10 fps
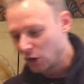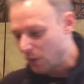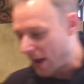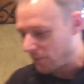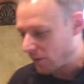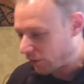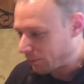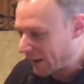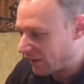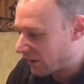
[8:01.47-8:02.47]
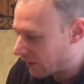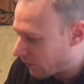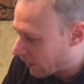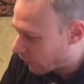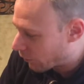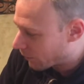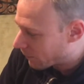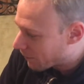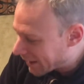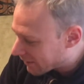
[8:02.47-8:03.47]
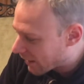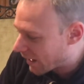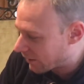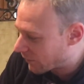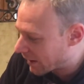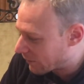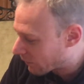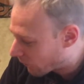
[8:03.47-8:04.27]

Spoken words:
you have enough space as if this were mid-size, if not even